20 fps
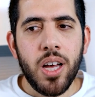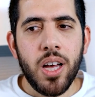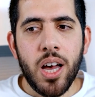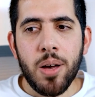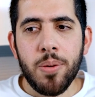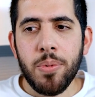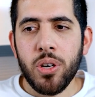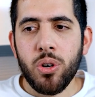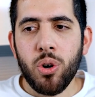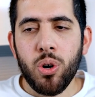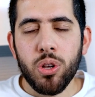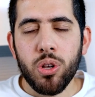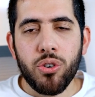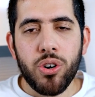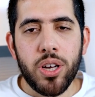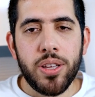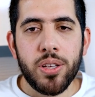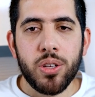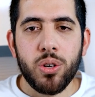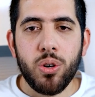I mean, all
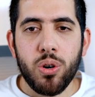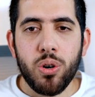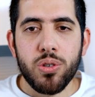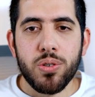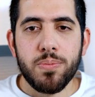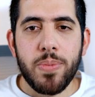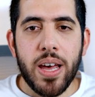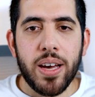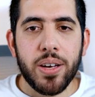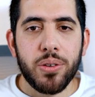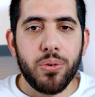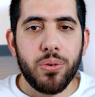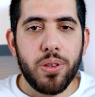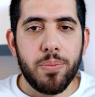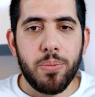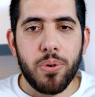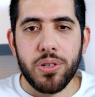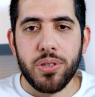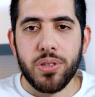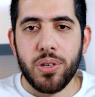credit goes back to the
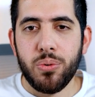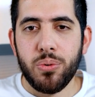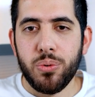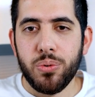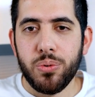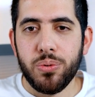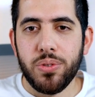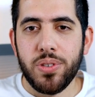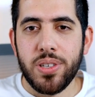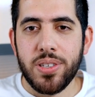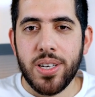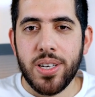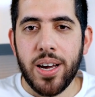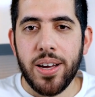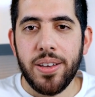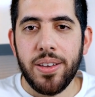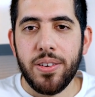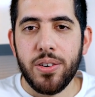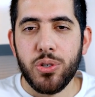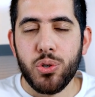person who
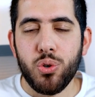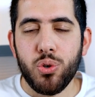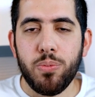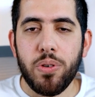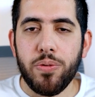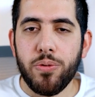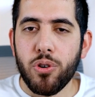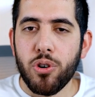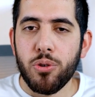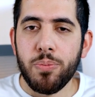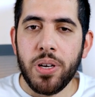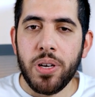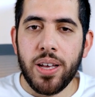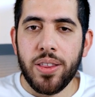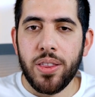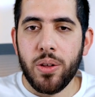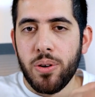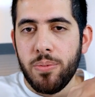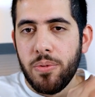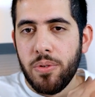designed the shoe before me
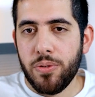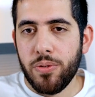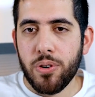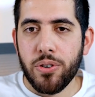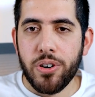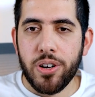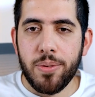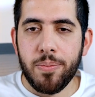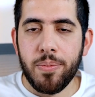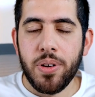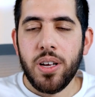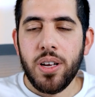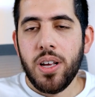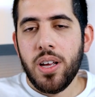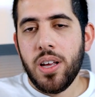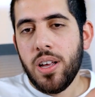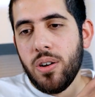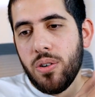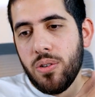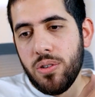and the one before him
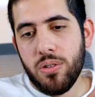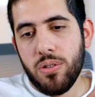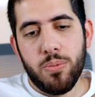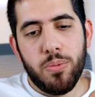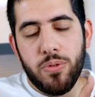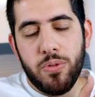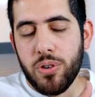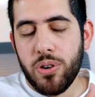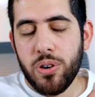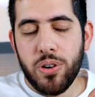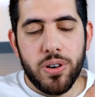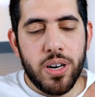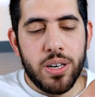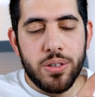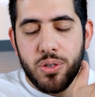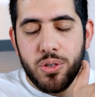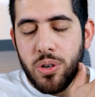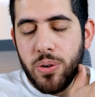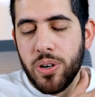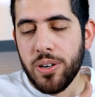or before her
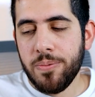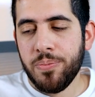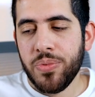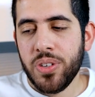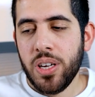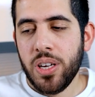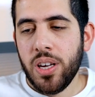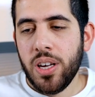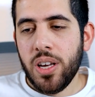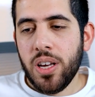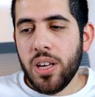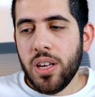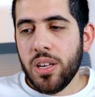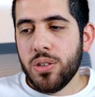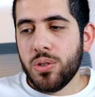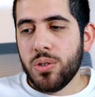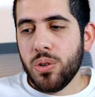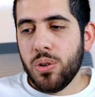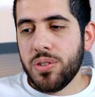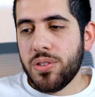and so on.
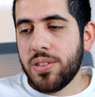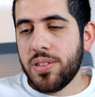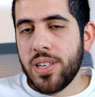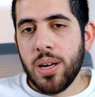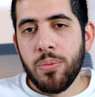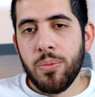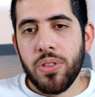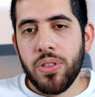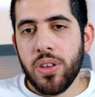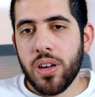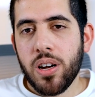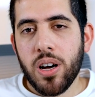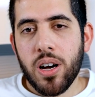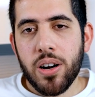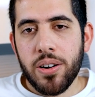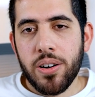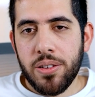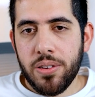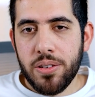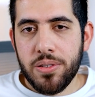So it's the same with the
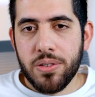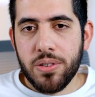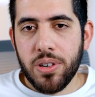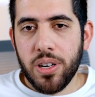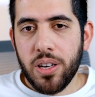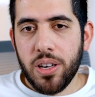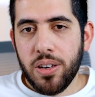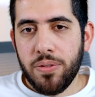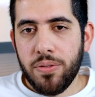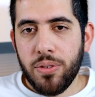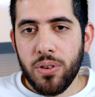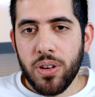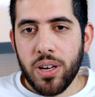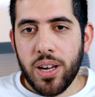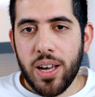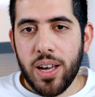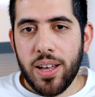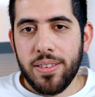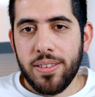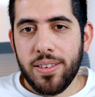car industry. If you
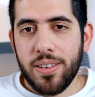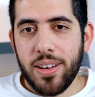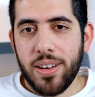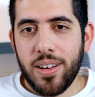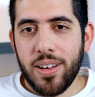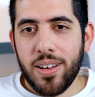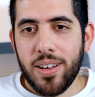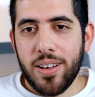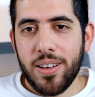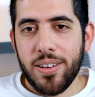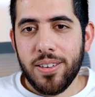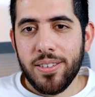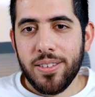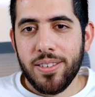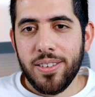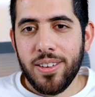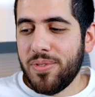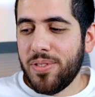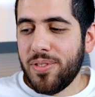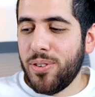look at, uh,
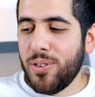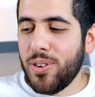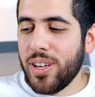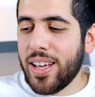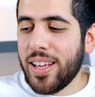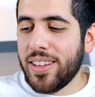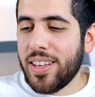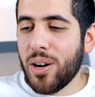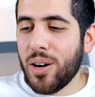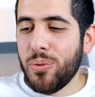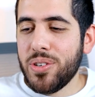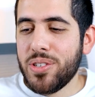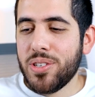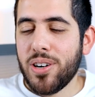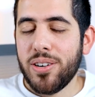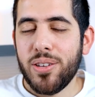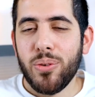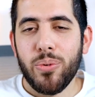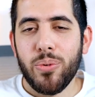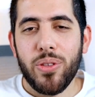if you look at how we
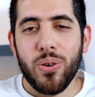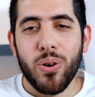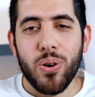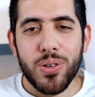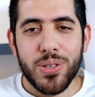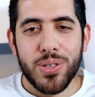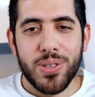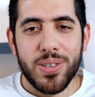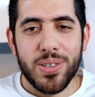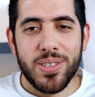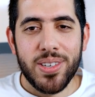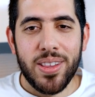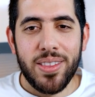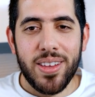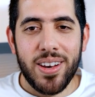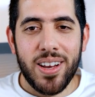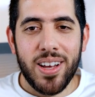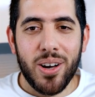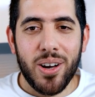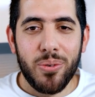started with horses and
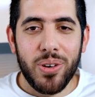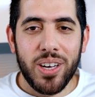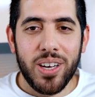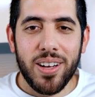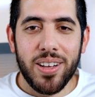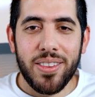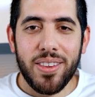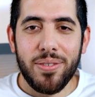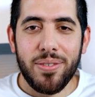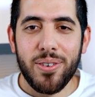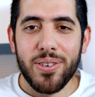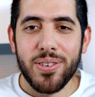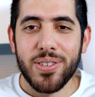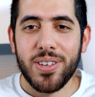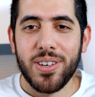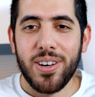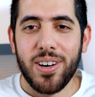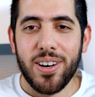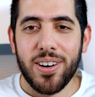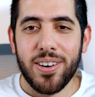then how we got the
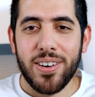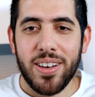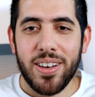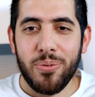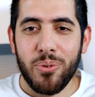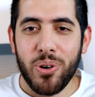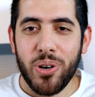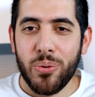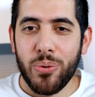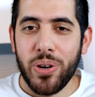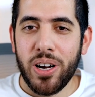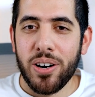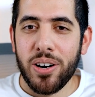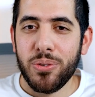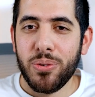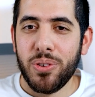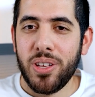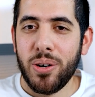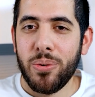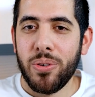first car and where we are
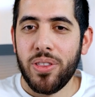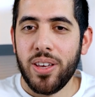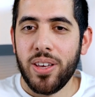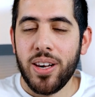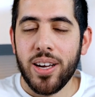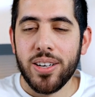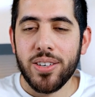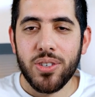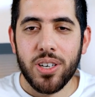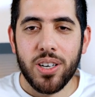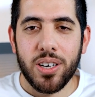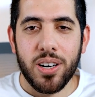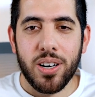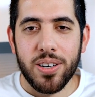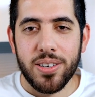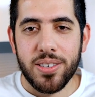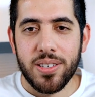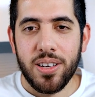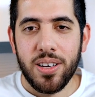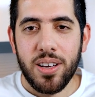today with the electric
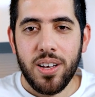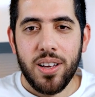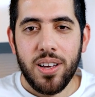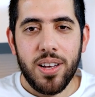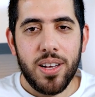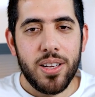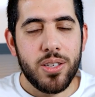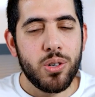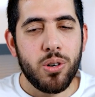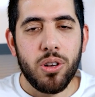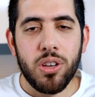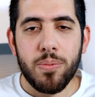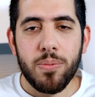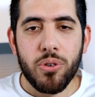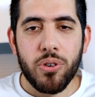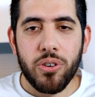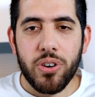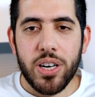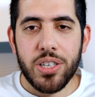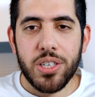cars, it's all a
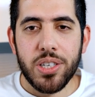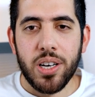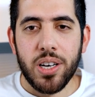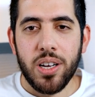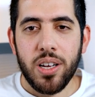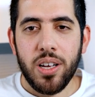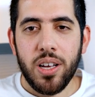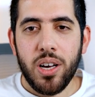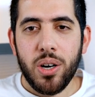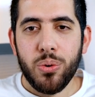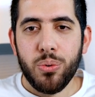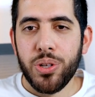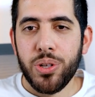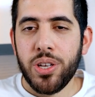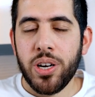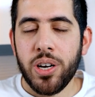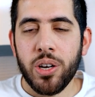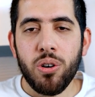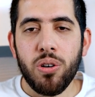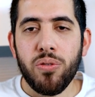progression. We
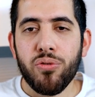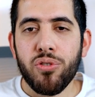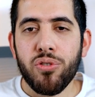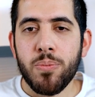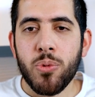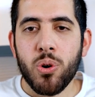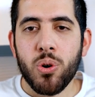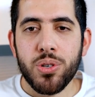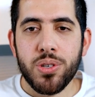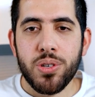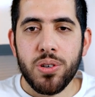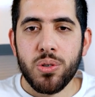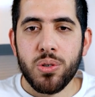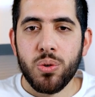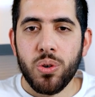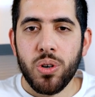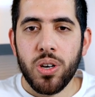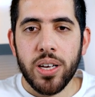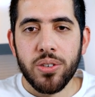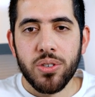didn't go from horses
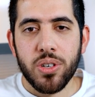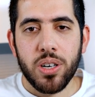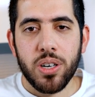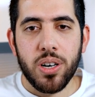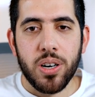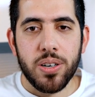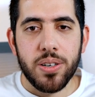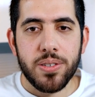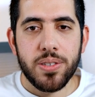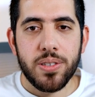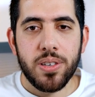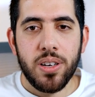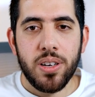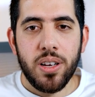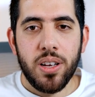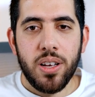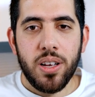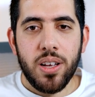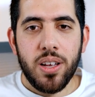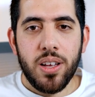to electric cars.
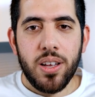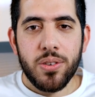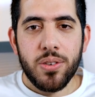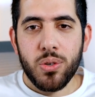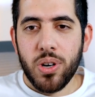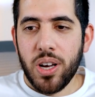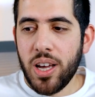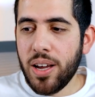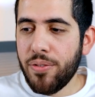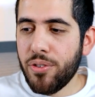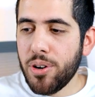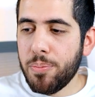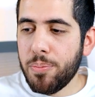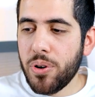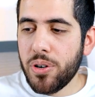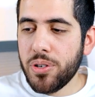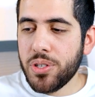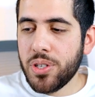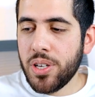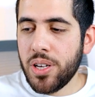So every
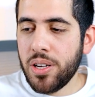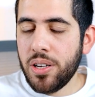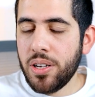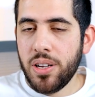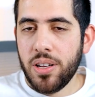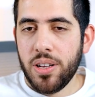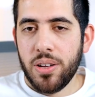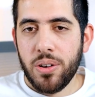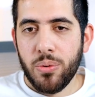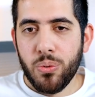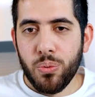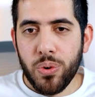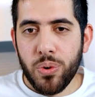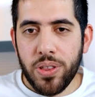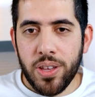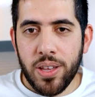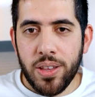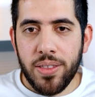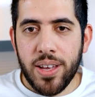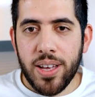person
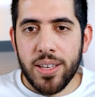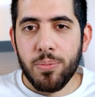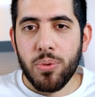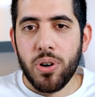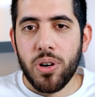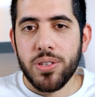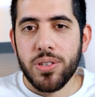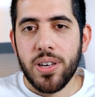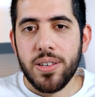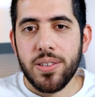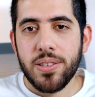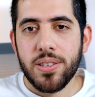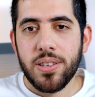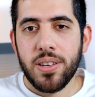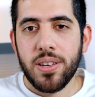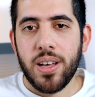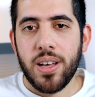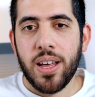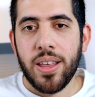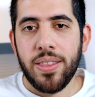within that
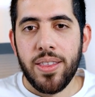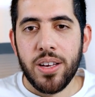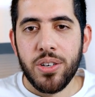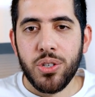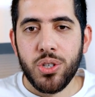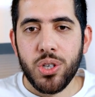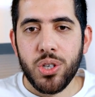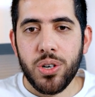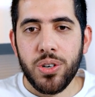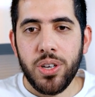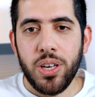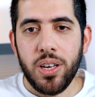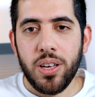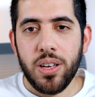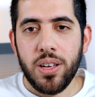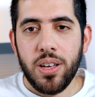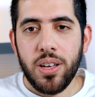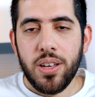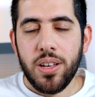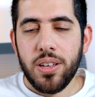process and that
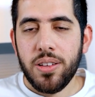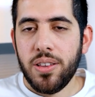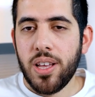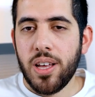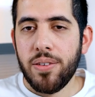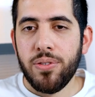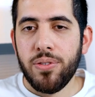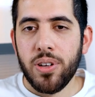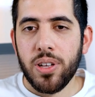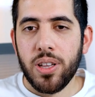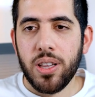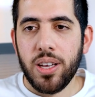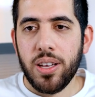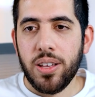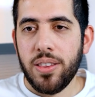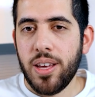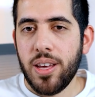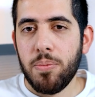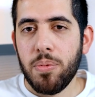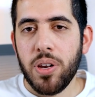journey,
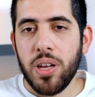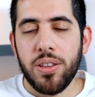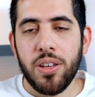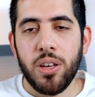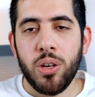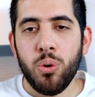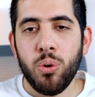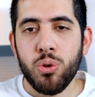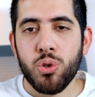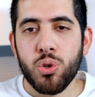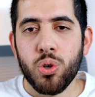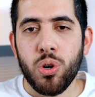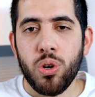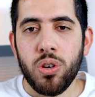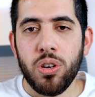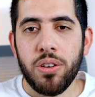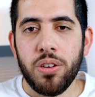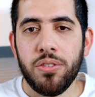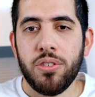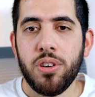definitely they played a huge
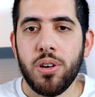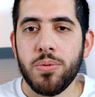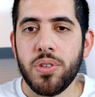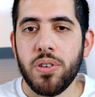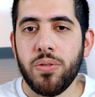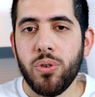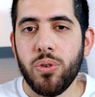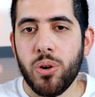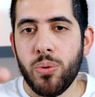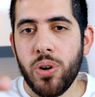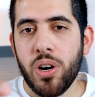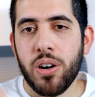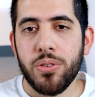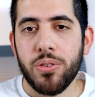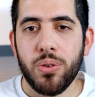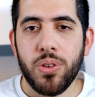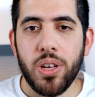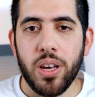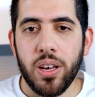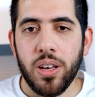role in terms of where we are
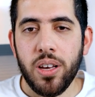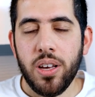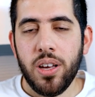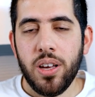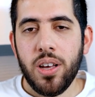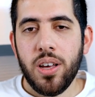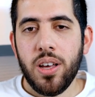today.